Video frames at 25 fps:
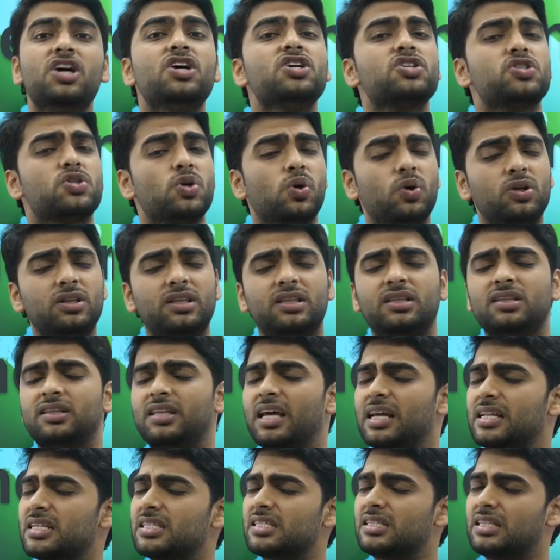So
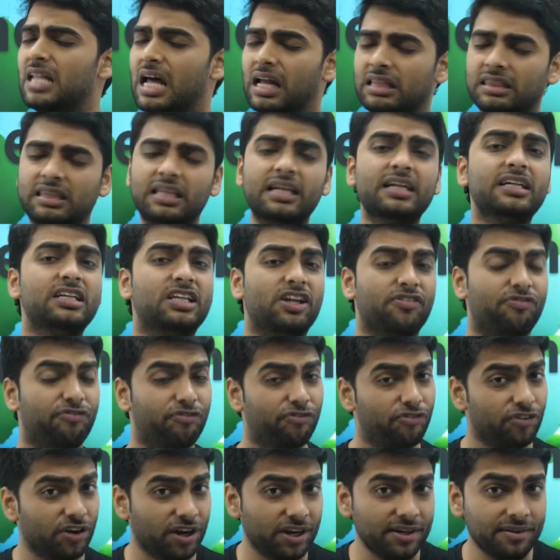there is nothing
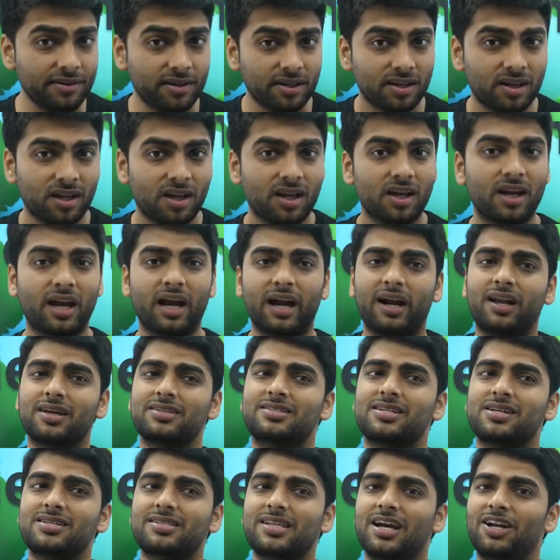different, it
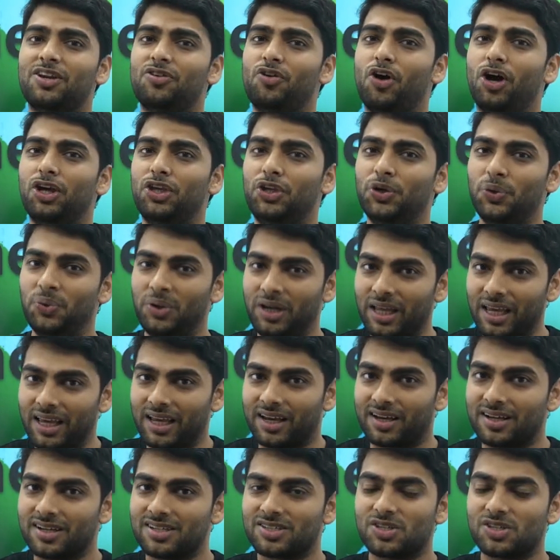is just that you are unique.